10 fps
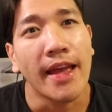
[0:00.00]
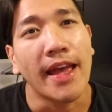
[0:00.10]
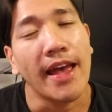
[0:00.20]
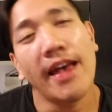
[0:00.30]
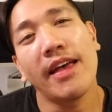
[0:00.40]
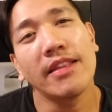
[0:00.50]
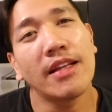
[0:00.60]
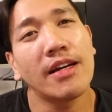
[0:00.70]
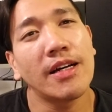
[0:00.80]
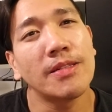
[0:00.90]
And
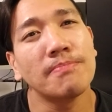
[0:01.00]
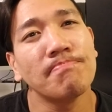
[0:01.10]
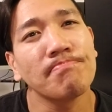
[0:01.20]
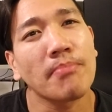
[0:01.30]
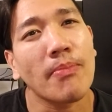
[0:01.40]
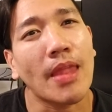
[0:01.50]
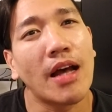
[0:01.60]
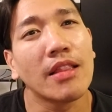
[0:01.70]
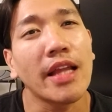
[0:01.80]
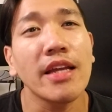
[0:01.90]
um,
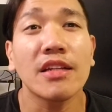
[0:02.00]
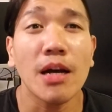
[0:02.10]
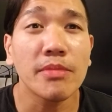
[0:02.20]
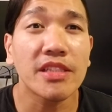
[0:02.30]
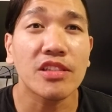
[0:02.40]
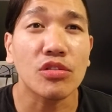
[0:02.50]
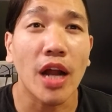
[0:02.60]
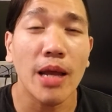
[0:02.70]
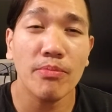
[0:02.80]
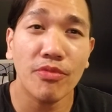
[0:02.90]
like, comment,
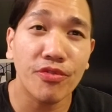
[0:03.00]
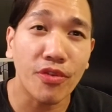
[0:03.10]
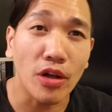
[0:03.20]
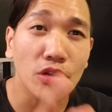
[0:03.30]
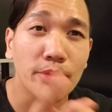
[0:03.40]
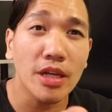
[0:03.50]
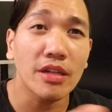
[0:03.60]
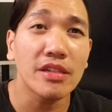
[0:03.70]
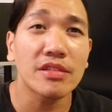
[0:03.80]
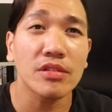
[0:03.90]
subscribe, follow me
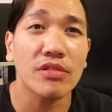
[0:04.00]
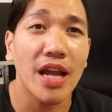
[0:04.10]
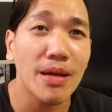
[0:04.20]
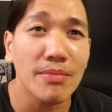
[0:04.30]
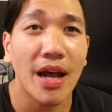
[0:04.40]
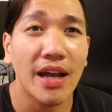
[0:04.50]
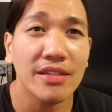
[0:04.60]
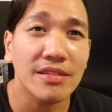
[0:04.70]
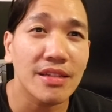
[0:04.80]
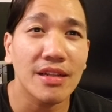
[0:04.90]
on Instagram
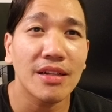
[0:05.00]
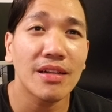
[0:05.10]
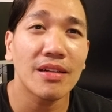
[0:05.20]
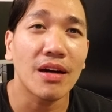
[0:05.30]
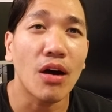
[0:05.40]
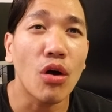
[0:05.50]
at uh,